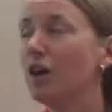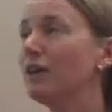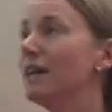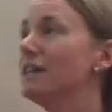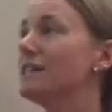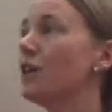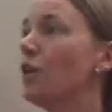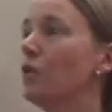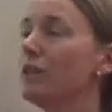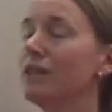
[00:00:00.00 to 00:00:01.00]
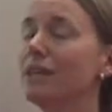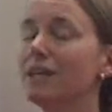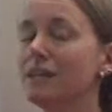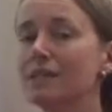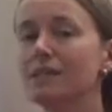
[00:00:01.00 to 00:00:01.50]
Okay, because the whole thing
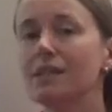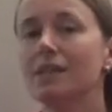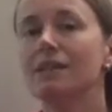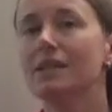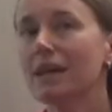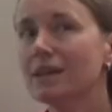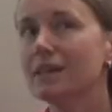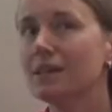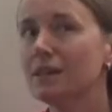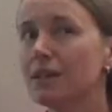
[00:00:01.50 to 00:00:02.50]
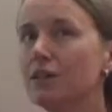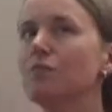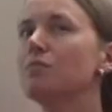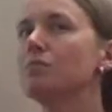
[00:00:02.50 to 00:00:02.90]
is, technically,